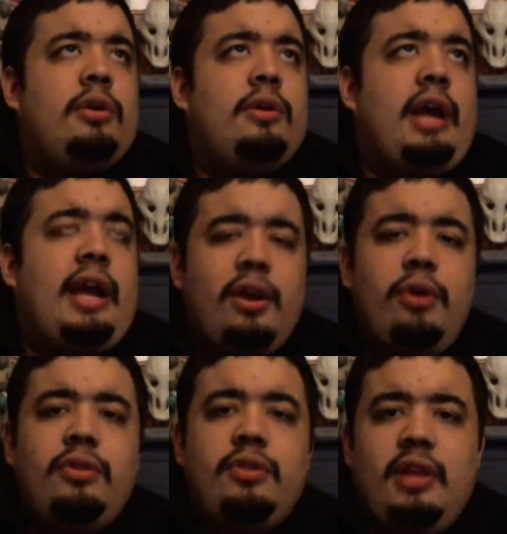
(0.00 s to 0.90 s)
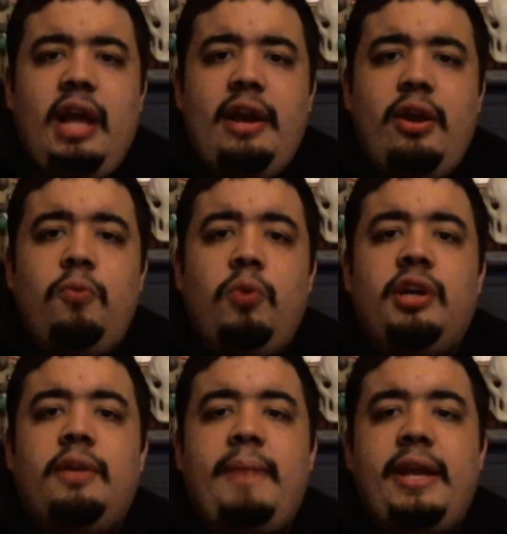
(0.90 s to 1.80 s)
I know one
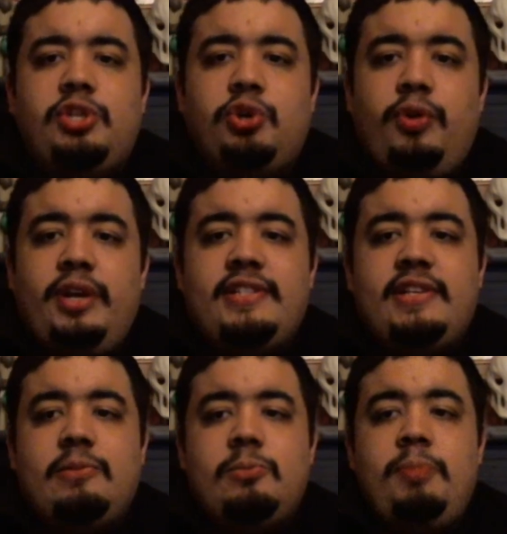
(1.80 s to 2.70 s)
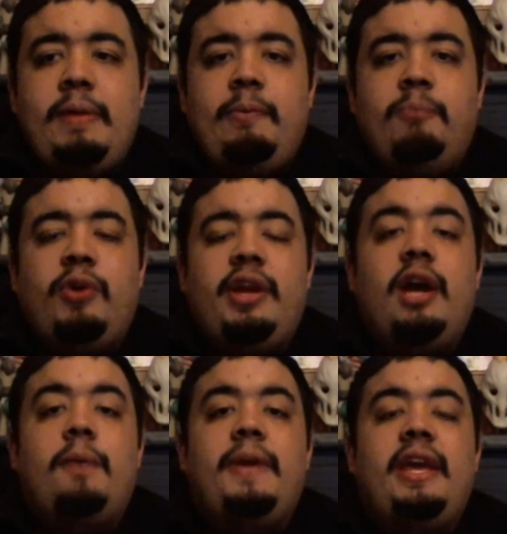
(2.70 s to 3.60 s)
of the major criticisms people bring
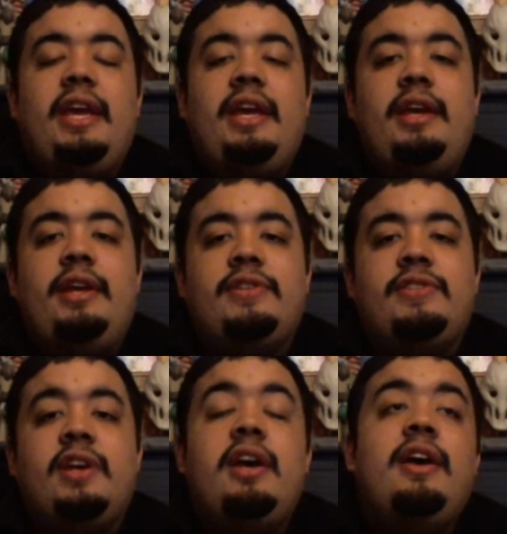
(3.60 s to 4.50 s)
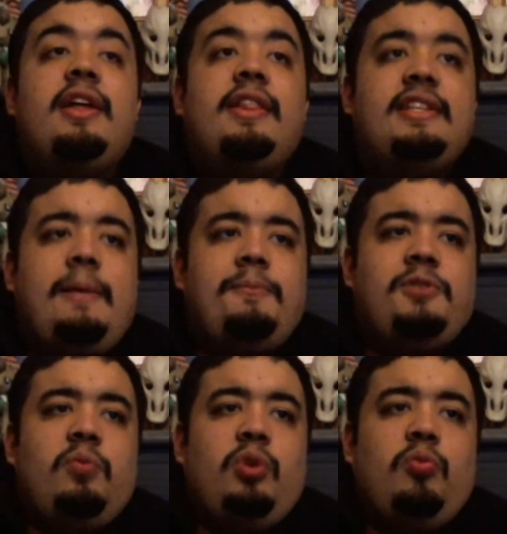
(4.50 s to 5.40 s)
up is this
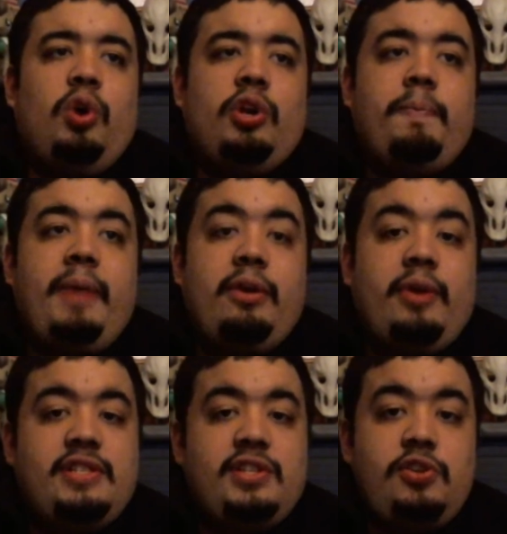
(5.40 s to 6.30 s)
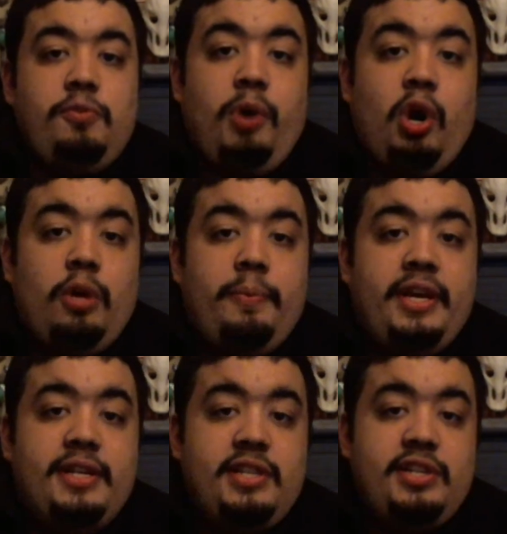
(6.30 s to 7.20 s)
episode would have worked better as a 2-parter
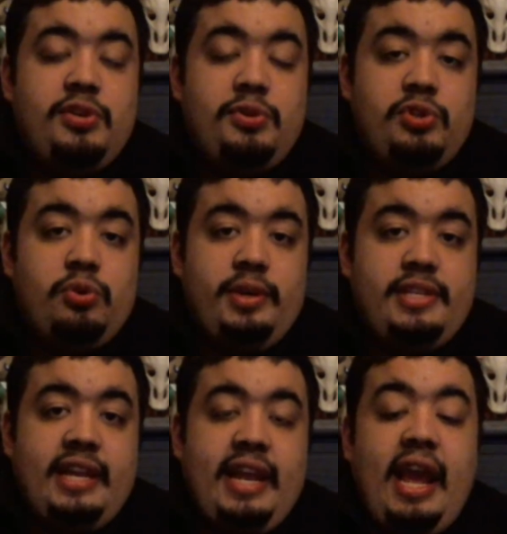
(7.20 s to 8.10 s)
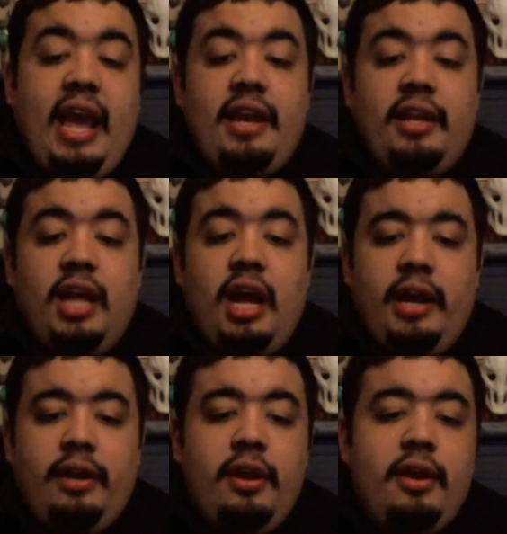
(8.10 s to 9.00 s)
because of the 2 stories that they had in
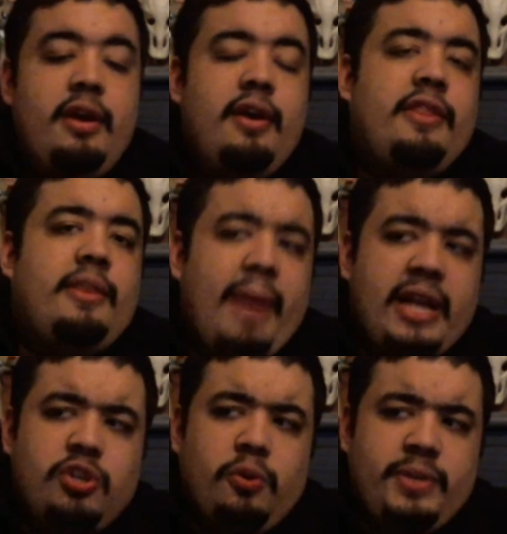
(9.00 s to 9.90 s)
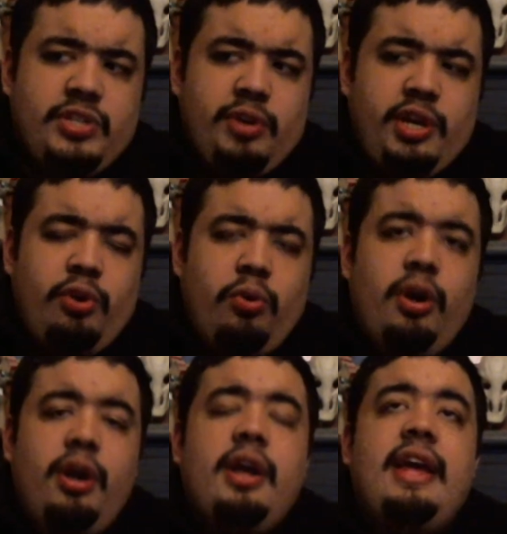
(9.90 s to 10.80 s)
line. The Magical Mystery
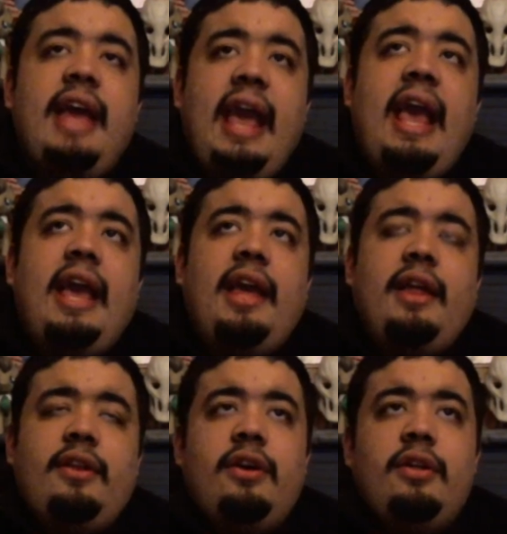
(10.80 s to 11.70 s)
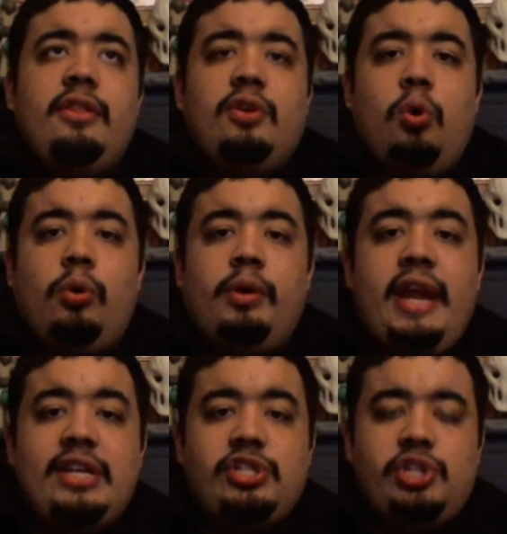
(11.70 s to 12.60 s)
Cure and the
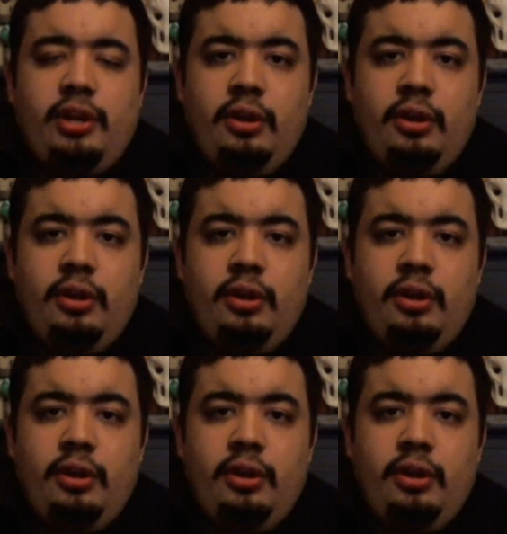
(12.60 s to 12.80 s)
Coronation.